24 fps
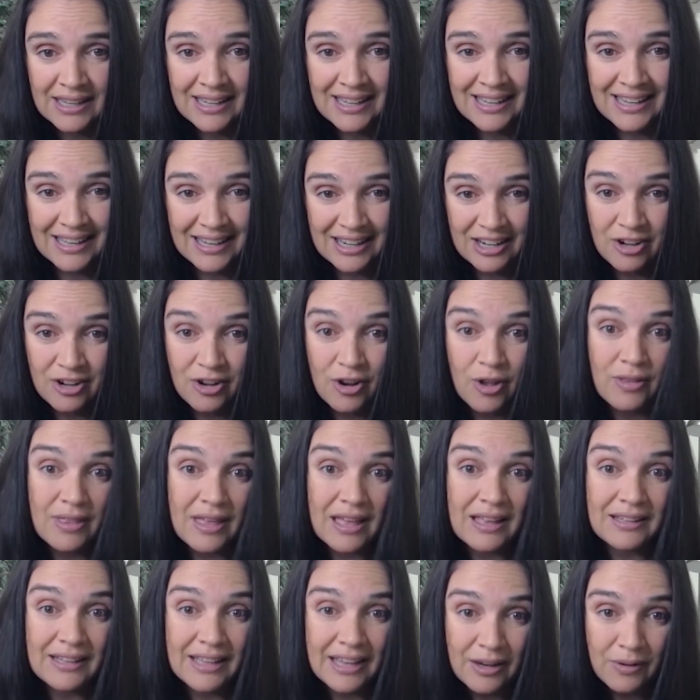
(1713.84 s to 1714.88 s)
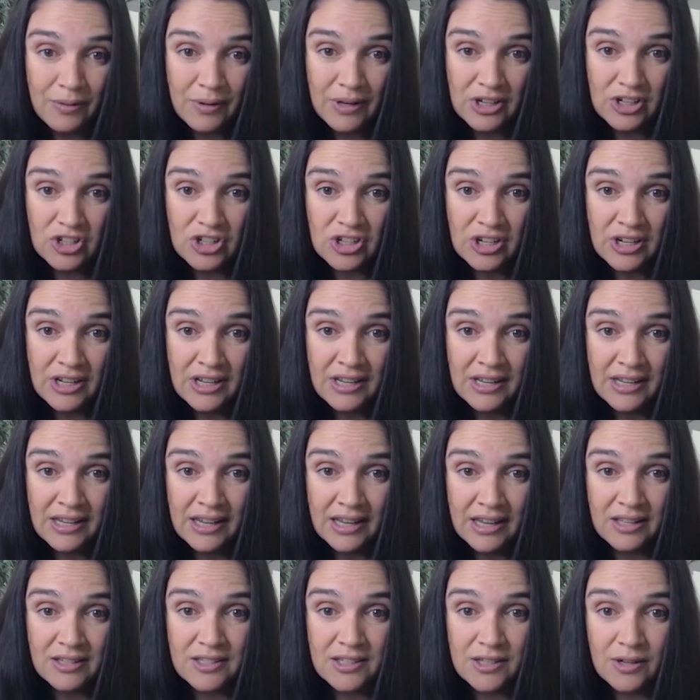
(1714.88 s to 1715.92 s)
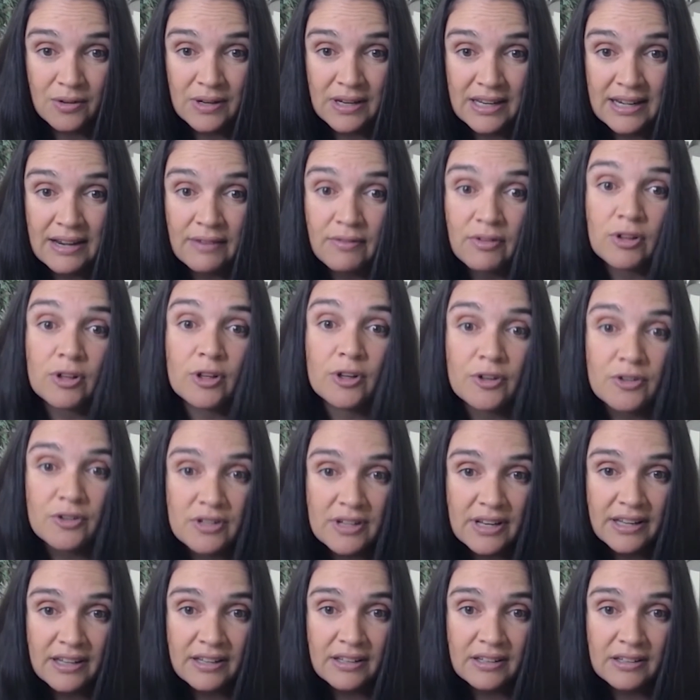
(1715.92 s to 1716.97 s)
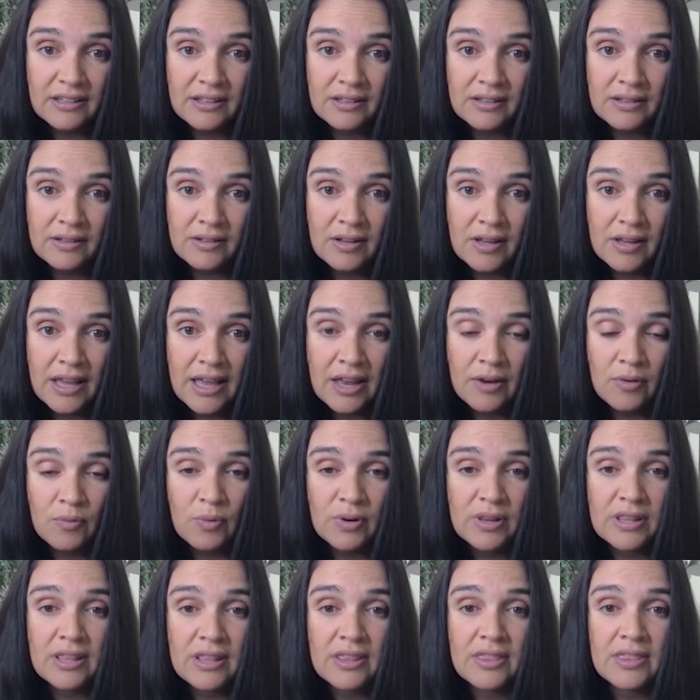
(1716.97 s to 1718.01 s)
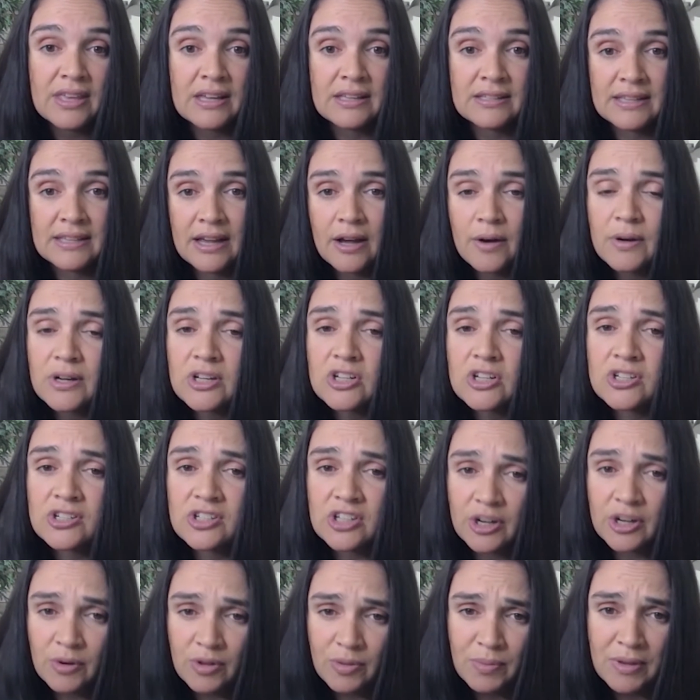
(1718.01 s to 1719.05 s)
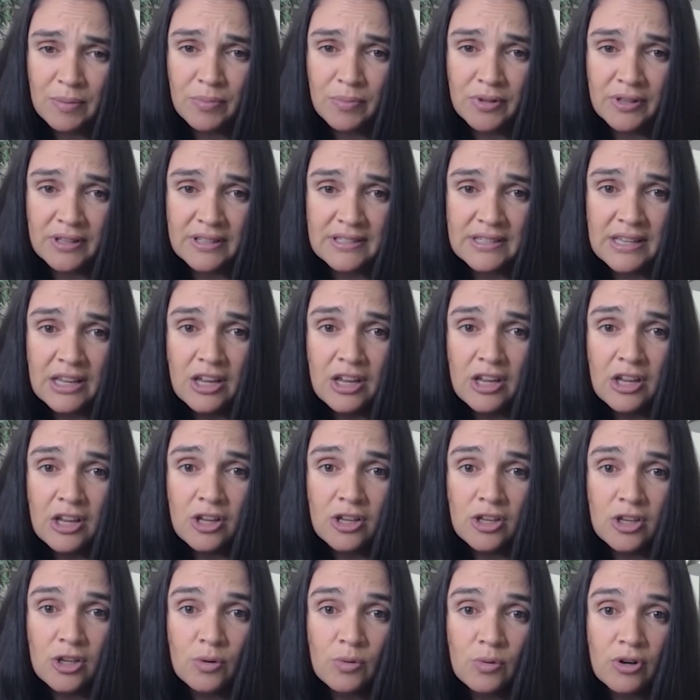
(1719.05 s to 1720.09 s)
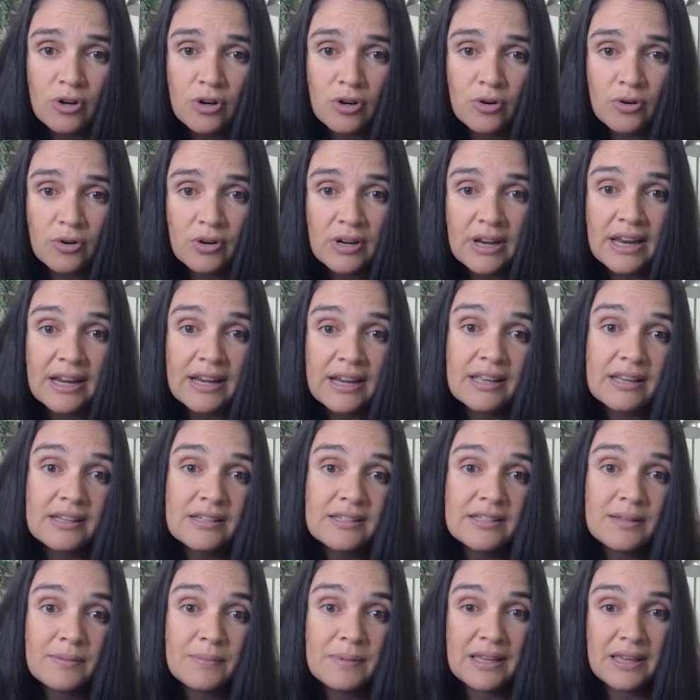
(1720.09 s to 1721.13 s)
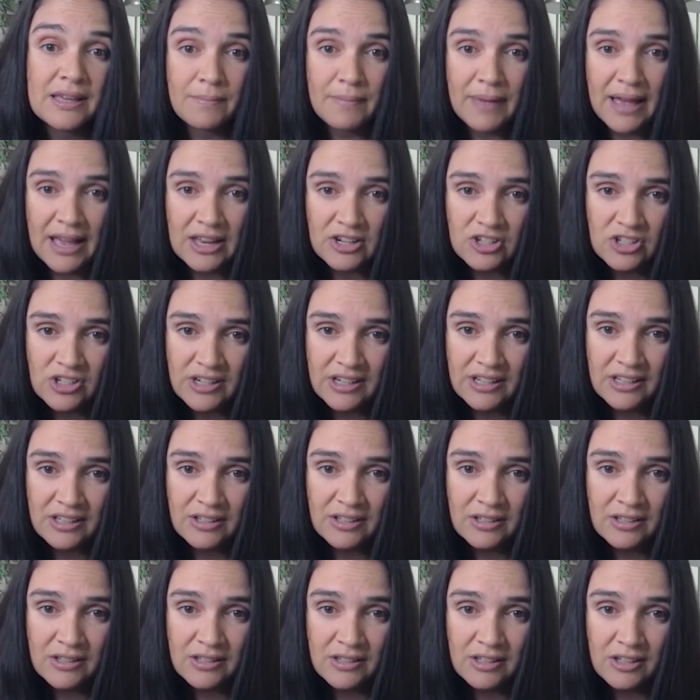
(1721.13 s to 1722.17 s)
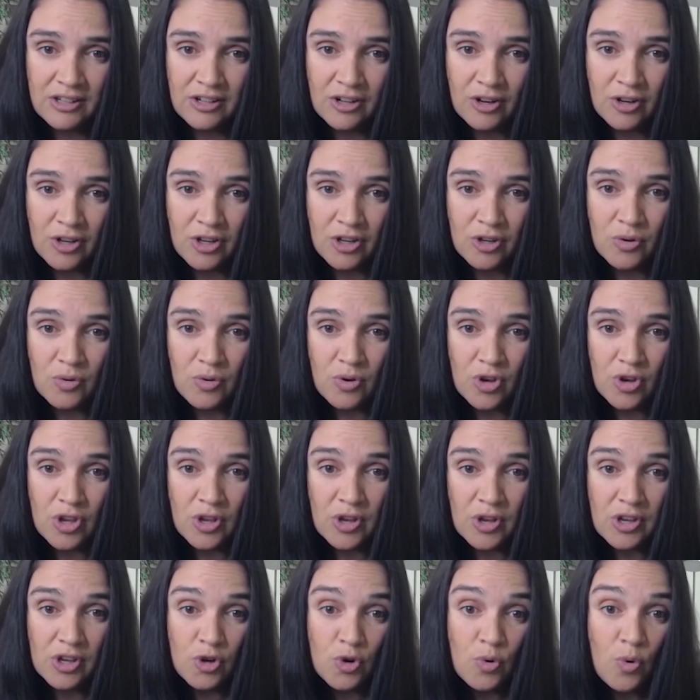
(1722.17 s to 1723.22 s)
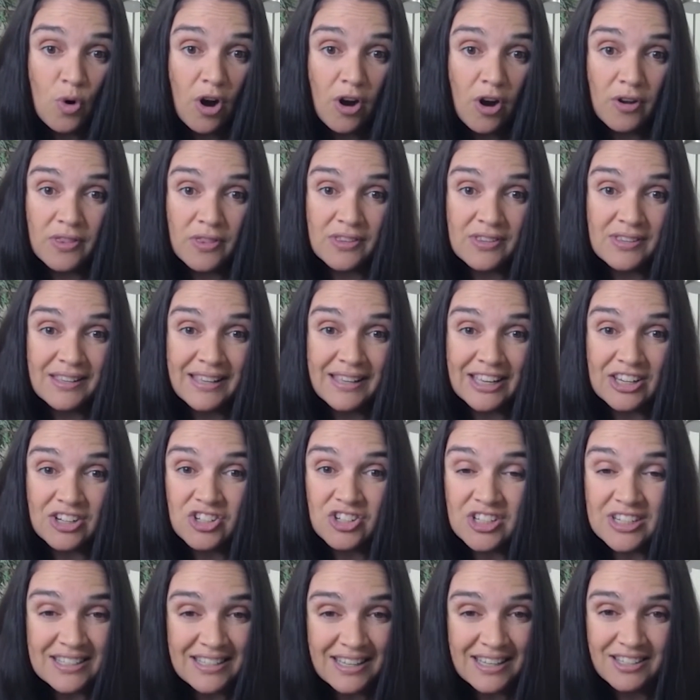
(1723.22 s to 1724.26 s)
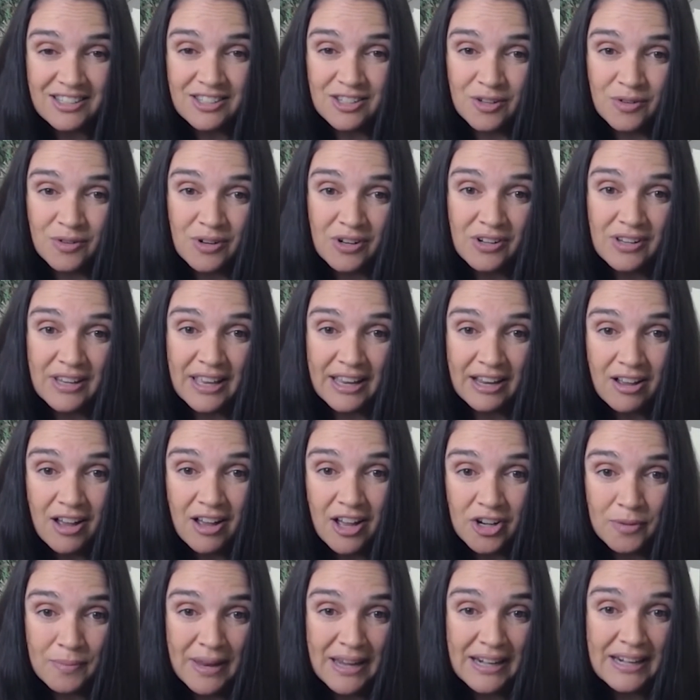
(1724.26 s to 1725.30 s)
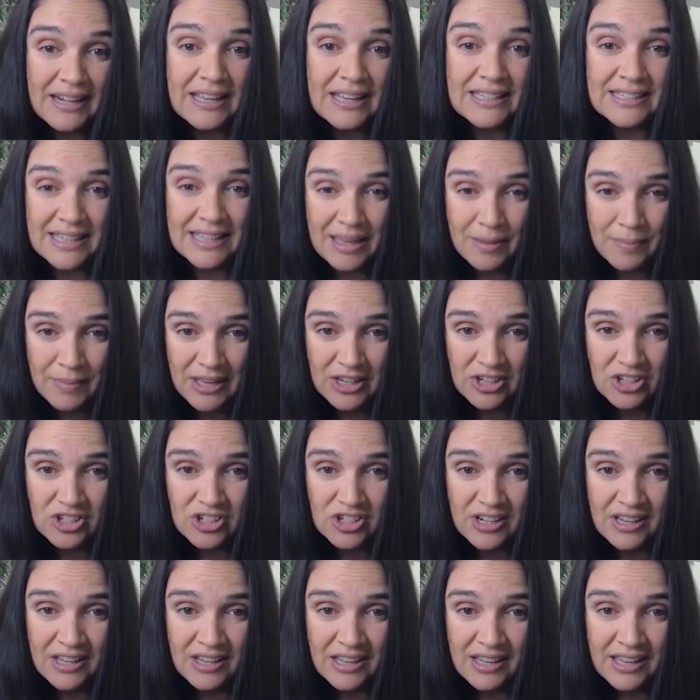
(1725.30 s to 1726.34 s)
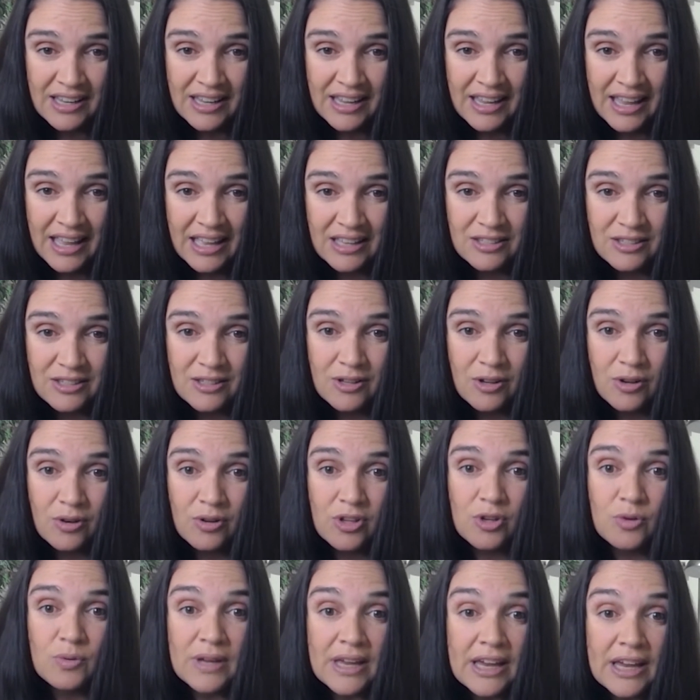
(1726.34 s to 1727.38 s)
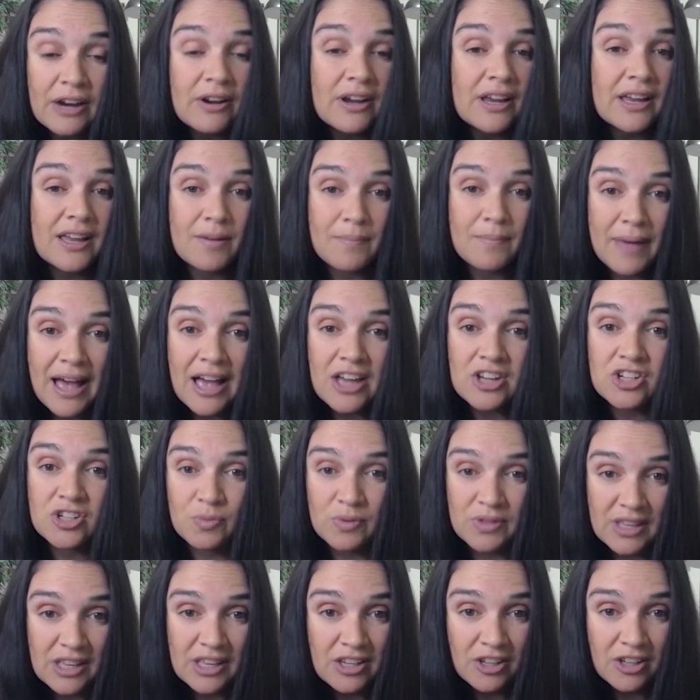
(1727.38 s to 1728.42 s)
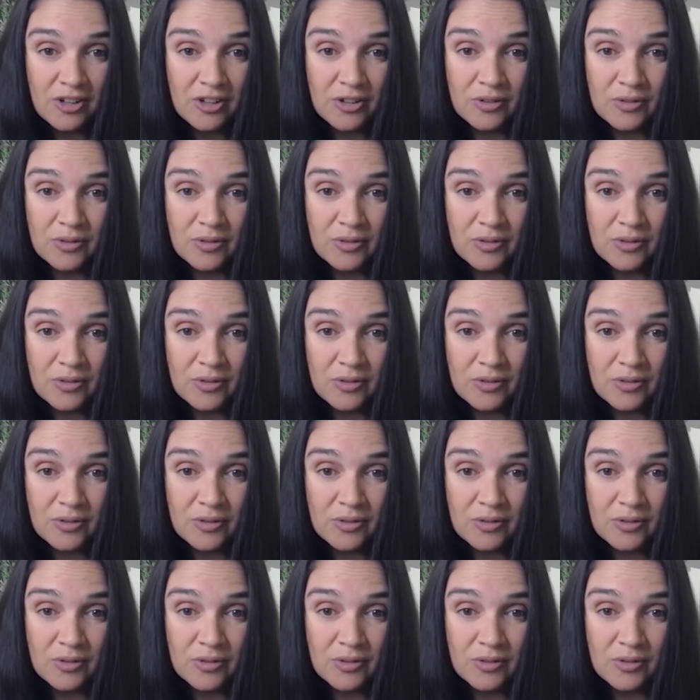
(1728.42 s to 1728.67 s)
He didn't know that language. And so he never learned it. And one of the things I always share with people is you were created to be compassionate. You are like Jesus. You are like God. You're made in his image. And so you carry compassion within you.